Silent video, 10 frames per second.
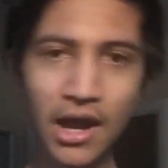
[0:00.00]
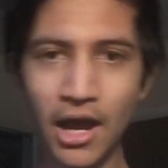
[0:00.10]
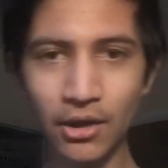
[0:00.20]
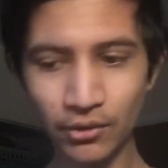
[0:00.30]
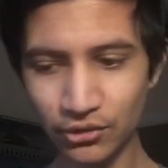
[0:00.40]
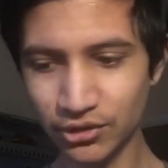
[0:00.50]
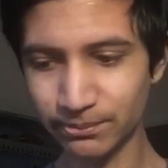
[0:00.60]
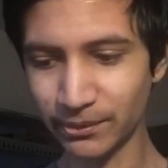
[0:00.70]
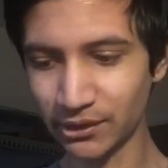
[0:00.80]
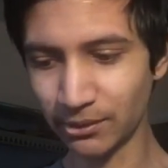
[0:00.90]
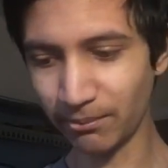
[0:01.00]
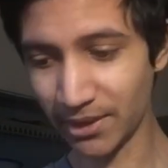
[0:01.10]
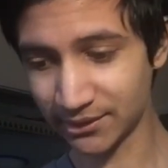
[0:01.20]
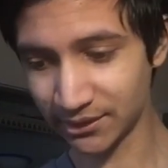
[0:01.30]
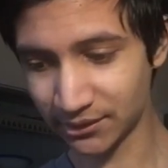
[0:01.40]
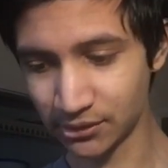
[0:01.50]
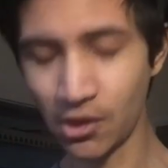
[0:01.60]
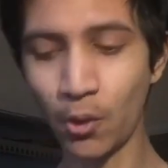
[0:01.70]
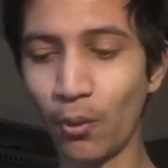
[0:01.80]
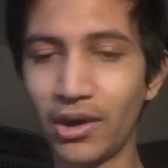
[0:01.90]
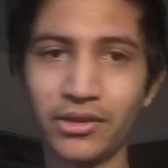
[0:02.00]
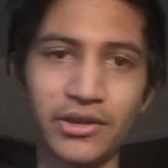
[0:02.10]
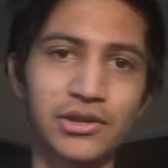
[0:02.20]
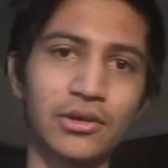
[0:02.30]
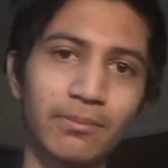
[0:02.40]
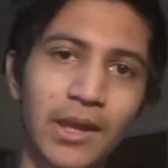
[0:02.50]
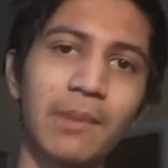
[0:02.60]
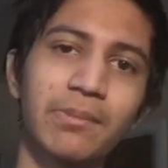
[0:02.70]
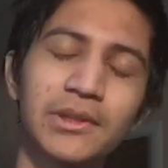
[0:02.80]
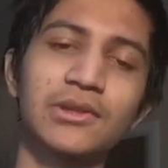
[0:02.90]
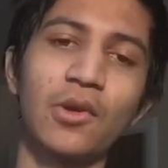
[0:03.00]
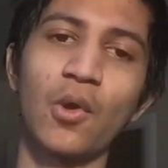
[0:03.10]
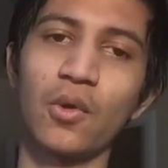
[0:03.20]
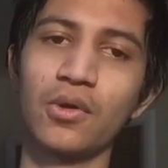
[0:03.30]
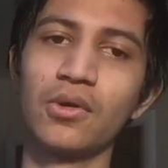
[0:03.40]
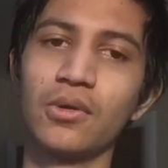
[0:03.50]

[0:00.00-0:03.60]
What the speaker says: I want to spread the message while the sub gap is low.